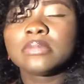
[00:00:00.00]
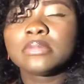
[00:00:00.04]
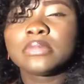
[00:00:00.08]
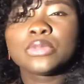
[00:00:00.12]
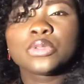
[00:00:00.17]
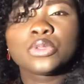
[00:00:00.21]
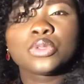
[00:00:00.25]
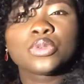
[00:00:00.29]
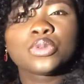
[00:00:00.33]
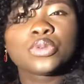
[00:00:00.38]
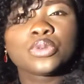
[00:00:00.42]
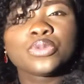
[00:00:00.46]

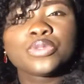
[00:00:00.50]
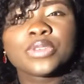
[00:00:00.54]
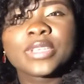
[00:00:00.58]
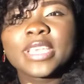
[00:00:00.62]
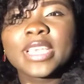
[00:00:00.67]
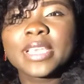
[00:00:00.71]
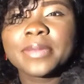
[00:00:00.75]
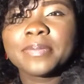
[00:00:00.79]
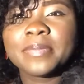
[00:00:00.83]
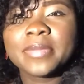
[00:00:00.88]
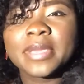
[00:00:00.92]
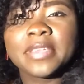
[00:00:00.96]
to
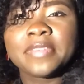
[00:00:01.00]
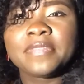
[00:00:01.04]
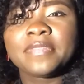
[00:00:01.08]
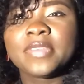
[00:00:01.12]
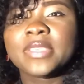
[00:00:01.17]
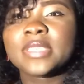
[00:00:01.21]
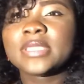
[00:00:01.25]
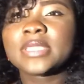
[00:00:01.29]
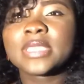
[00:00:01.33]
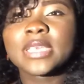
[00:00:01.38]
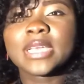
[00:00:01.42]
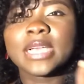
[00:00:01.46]
get my
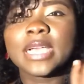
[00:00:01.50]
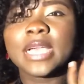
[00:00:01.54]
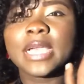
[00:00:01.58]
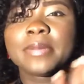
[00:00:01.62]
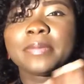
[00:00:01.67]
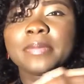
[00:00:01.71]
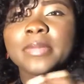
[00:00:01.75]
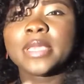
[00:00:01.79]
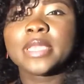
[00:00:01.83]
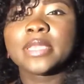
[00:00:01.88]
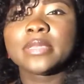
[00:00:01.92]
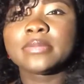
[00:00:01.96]
visa. I
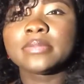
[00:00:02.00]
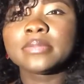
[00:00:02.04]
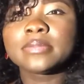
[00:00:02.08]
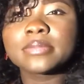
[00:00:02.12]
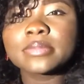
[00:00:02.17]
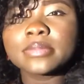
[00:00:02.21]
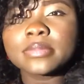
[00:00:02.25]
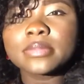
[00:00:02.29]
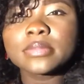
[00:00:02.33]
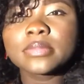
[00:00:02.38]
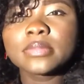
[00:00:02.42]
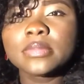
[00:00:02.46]
mean,
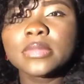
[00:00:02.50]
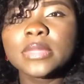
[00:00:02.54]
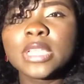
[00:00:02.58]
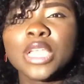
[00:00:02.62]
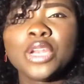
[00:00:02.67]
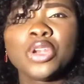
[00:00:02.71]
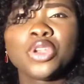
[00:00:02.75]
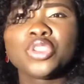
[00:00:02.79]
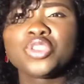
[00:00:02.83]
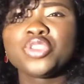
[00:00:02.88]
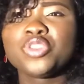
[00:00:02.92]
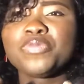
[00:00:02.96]
a
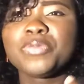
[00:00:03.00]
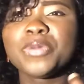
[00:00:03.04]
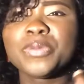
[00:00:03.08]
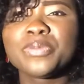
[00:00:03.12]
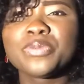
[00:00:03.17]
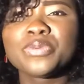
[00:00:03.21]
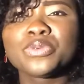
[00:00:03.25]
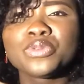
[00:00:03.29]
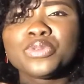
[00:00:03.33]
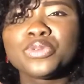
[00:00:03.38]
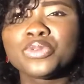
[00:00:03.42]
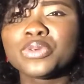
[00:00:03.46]
lot of
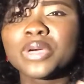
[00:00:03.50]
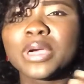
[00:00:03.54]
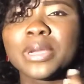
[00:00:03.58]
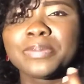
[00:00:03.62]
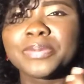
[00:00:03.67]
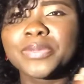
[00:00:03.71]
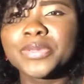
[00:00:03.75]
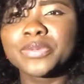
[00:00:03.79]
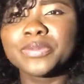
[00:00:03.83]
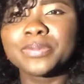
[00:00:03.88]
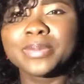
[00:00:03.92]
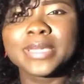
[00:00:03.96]
people do
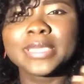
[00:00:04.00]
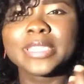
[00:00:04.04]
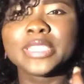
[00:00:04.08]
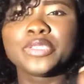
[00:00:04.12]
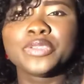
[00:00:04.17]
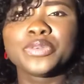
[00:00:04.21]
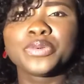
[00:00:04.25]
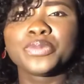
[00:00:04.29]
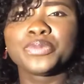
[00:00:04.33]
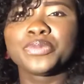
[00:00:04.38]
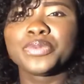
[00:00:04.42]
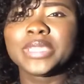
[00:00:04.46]
appeal, but they
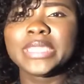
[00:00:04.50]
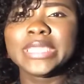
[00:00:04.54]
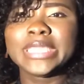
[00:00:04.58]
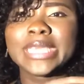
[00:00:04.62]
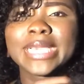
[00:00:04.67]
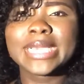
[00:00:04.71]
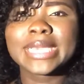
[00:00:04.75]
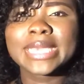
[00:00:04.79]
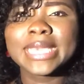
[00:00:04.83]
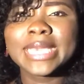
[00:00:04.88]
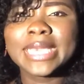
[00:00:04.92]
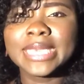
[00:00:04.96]
don't win
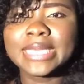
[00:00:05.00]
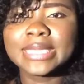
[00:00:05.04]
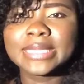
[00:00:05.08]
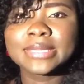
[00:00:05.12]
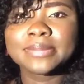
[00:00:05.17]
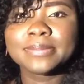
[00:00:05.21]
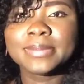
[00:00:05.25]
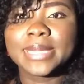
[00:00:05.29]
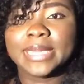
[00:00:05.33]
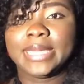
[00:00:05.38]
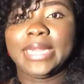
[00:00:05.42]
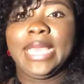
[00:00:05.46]
their case.
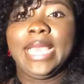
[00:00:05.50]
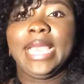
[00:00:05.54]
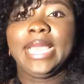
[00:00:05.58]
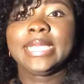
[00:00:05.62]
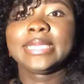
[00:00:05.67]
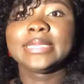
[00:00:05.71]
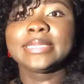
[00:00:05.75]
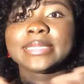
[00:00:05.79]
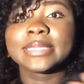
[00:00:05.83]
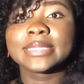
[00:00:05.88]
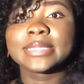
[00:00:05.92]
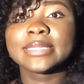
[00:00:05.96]
But I
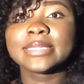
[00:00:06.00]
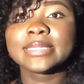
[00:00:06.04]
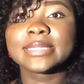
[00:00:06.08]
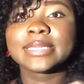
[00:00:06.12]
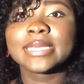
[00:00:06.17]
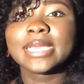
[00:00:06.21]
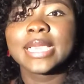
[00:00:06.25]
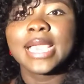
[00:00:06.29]
did.